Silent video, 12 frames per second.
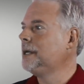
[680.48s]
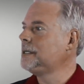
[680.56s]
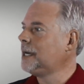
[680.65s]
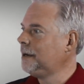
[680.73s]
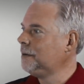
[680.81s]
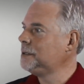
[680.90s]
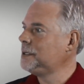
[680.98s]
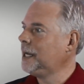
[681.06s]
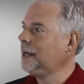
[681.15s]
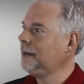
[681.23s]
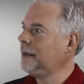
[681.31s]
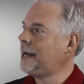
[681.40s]
But it's
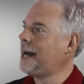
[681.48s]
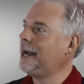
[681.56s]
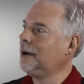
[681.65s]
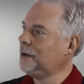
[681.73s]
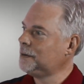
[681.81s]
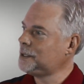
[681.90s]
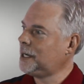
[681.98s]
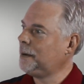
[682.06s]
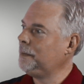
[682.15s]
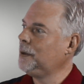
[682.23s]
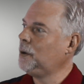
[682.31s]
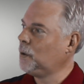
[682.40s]
understanding that hotter goes
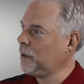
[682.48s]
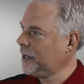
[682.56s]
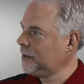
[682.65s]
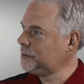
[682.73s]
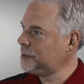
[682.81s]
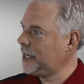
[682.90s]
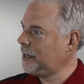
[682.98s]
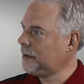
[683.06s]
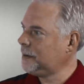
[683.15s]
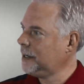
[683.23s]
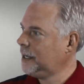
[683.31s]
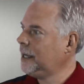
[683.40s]
up, cooler goes
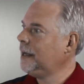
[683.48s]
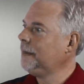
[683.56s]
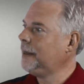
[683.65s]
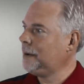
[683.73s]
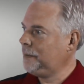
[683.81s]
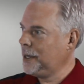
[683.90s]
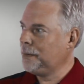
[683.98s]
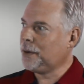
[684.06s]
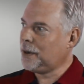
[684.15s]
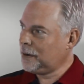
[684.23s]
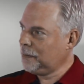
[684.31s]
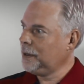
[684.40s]
down, that
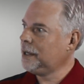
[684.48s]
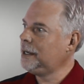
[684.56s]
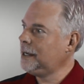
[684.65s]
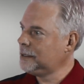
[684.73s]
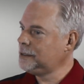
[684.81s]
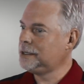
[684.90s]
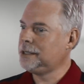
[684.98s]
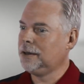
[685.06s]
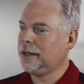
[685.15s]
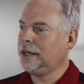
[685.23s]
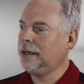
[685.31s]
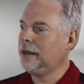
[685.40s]
people aren't really
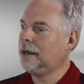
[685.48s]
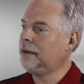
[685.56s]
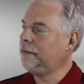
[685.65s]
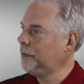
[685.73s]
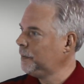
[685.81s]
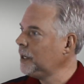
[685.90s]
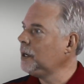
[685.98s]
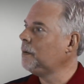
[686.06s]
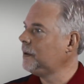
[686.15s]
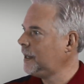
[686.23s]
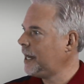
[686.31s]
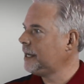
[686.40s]
necessarily familiar
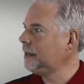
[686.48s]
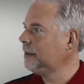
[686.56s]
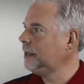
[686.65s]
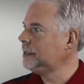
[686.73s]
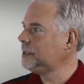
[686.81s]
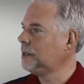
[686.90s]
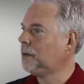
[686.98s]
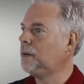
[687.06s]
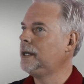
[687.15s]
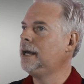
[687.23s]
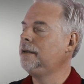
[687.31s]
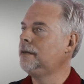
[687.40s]
with that. And so
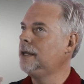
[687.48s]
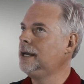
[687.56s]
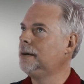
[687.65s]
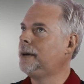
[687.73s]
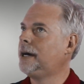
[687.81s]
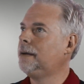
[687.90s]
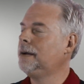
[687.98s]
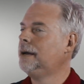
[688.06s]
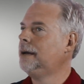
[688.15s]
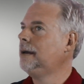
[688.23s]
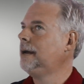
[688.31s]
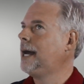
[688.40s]
when they think about
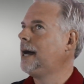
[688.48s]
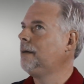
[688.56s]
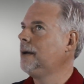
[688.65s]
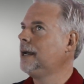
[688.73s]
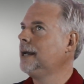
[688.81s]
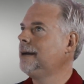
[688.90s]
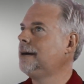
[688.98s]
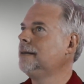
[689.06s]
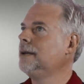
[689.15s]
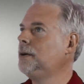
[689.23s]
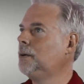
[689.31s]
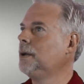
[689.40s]
how can I cut
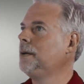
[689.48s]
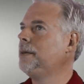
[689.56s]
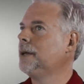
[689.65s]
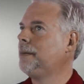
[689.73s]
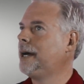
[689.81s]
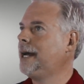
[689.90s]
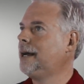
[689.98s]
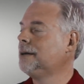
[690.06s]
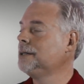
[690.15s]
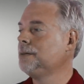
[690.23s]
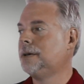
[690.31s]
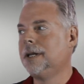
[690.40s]
the cooling bill of my
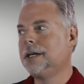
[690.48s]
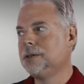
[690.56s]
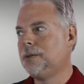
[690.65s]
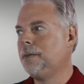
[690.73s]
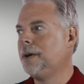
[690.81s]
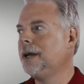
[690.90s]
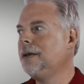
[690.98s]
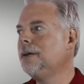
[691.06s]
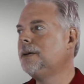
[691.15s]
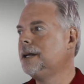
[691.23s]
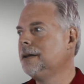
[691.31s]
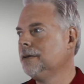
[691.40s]
house, well, that's one way to
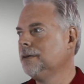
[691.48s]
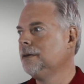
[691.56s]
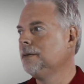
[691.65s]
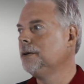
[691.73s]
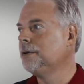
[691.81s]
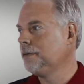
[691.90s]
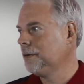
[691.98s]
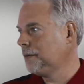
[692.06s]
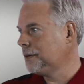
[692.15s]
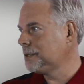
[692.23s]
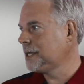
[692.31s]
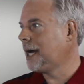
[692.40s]
do it, through the roof,
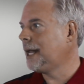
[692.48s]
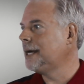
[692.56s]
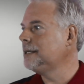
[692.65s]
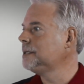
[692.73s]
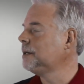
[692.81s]
through a skylight.